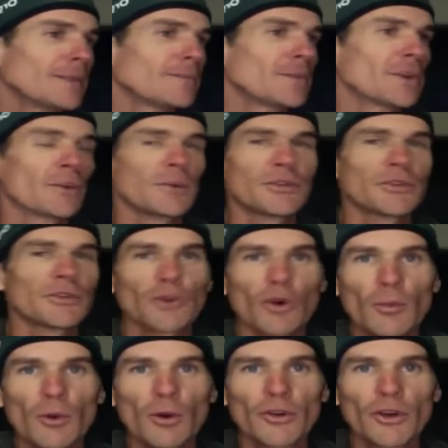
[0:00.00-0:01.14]
you're going to be
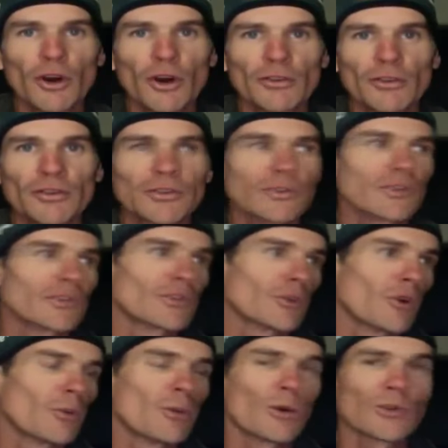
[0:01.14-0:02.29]
storing more toxins,
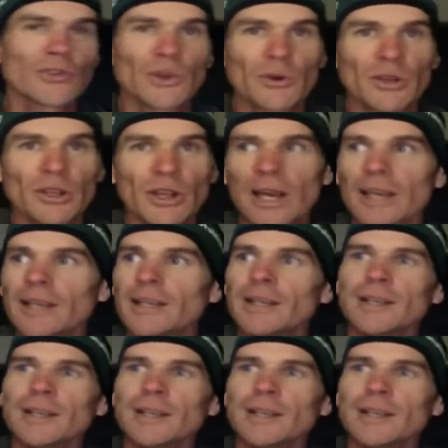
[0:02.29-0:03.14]
store more cellulite,